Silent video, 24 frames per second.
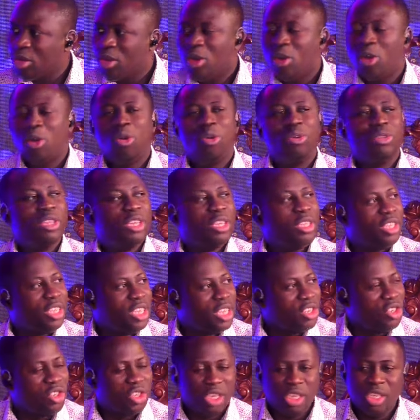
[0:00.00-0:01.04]
all the
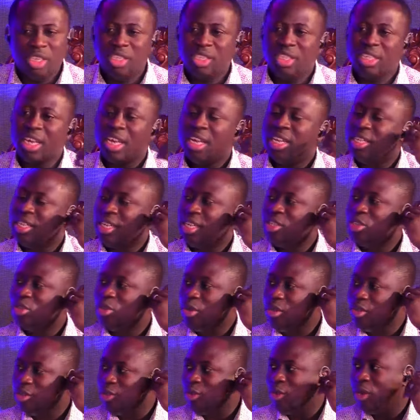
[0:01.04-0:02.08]
teachings, mm-hmm. and it's
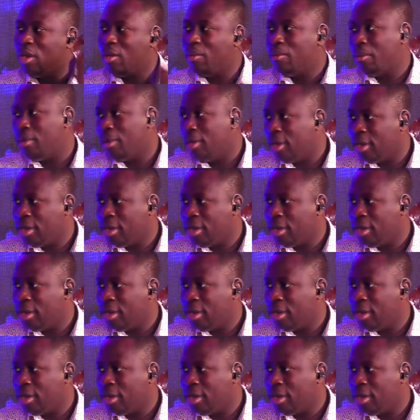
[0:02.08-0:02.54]
going to help her.